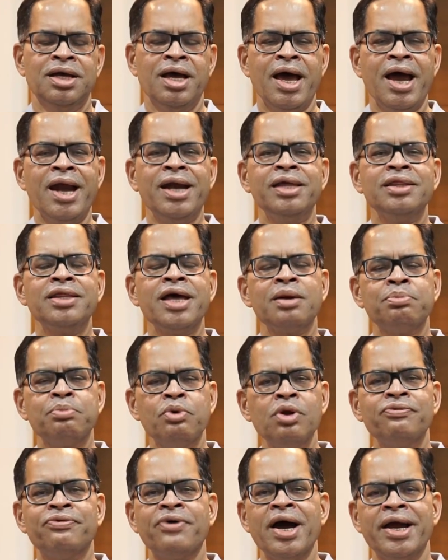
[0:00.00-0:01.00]
And in that
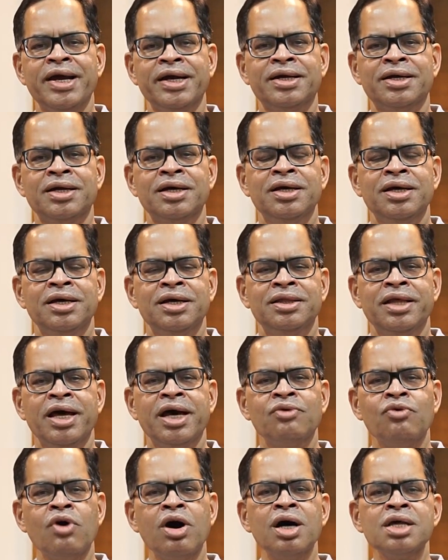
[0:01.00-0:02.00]
bullfight,
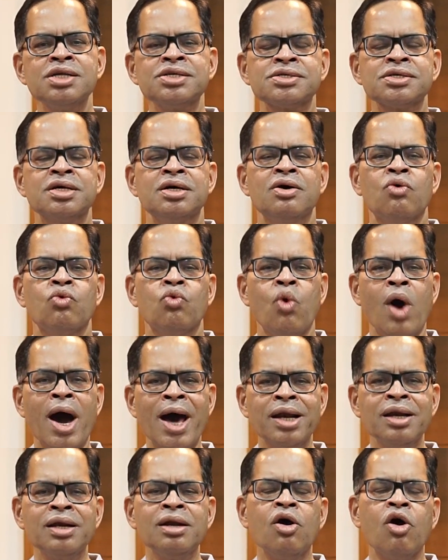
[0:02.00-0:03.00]
there was
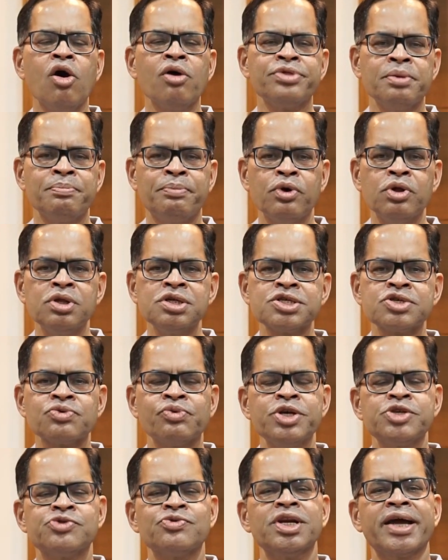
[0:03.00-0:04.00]
one of the bulls
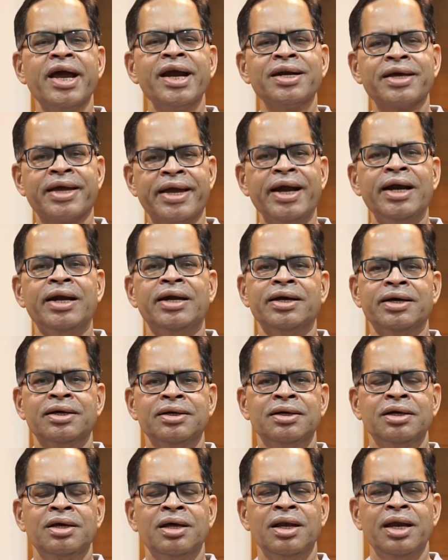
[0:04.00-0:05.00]
which will get killed.
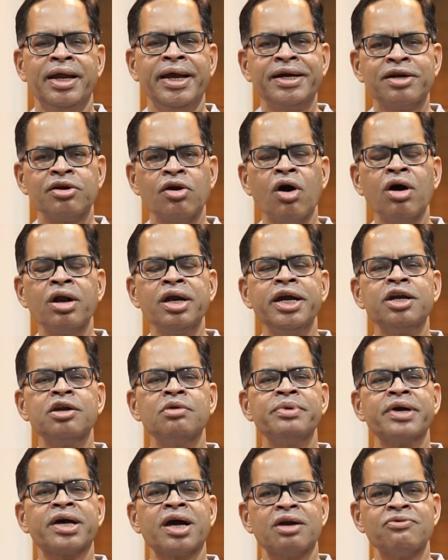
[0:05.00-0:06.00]
Later on, it will
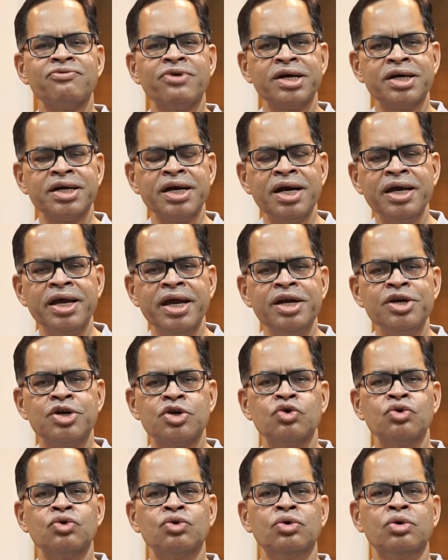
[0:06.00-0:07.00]
be converted
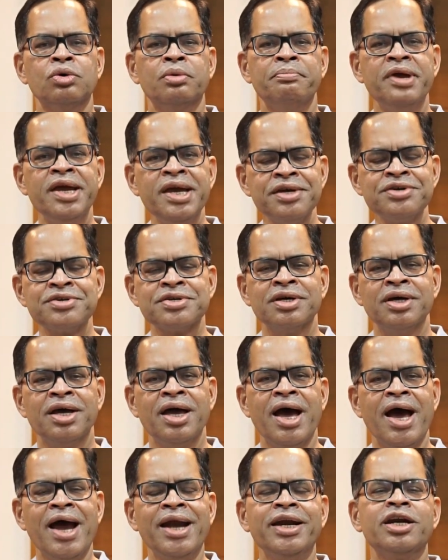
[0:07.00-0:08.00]
into meat
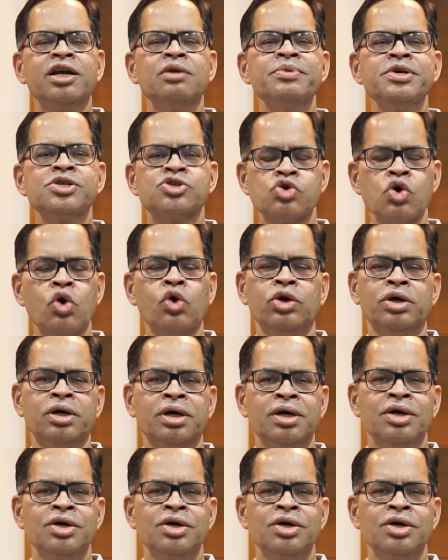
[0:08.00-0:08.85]
and it will be sold.